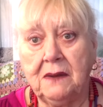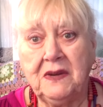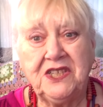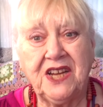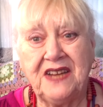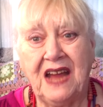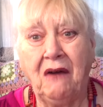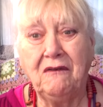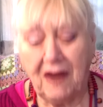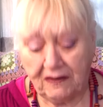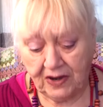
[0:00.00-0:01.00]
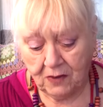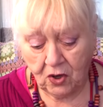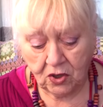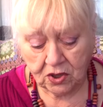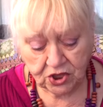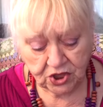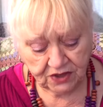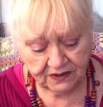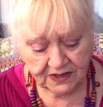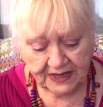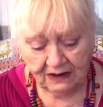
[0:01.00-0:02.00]
which I doubt very much.
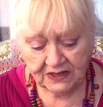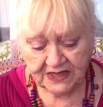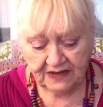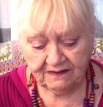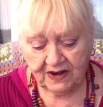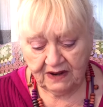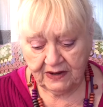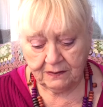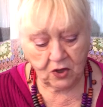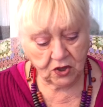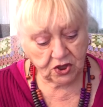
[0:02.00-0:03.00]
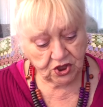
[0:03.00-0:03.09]
Doubt it very much.